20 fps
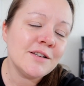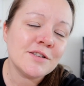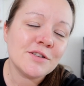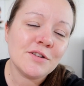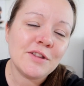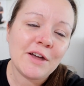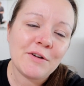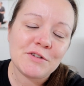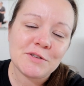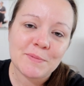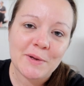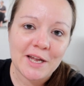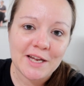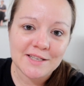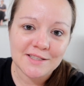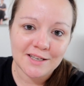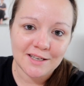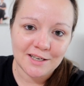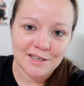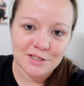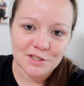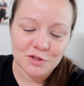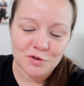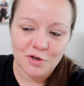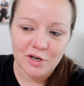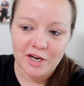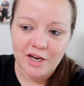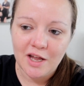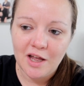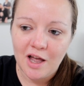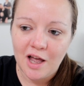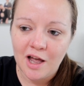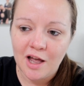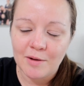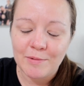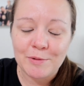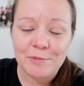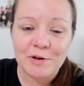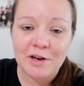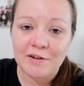So that was my exciting story. Um,
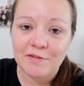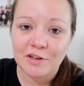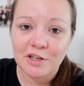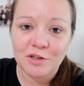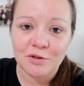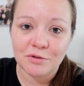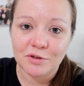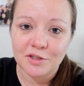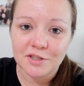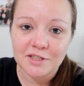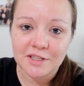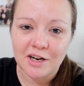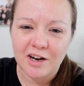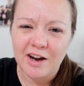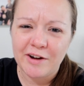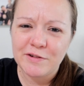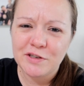I'm gonna have a cute little scar.